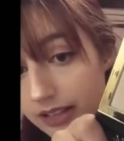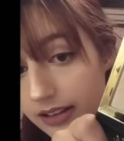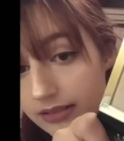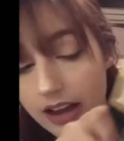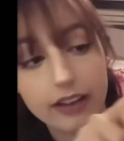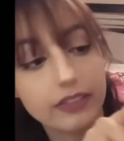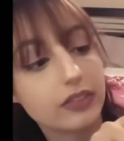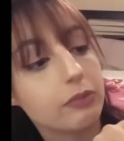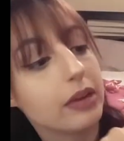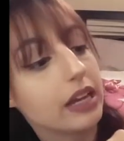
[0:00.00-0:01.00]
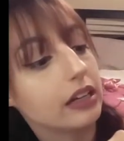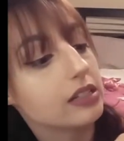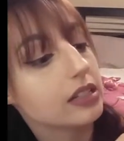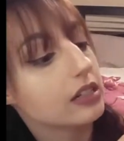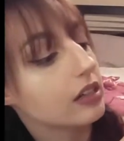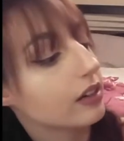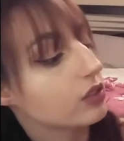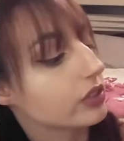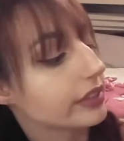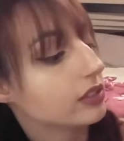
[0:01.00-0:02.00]
Like I haven't even made a dent
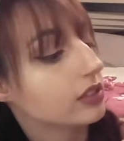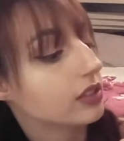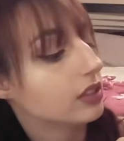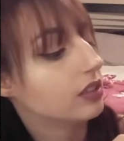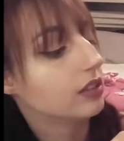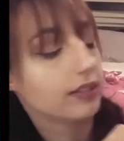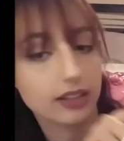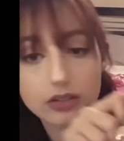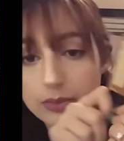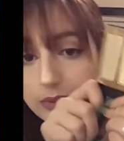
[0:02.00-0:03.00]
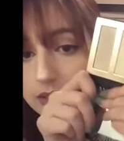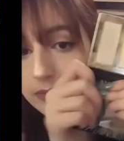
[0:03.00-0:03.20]
the only place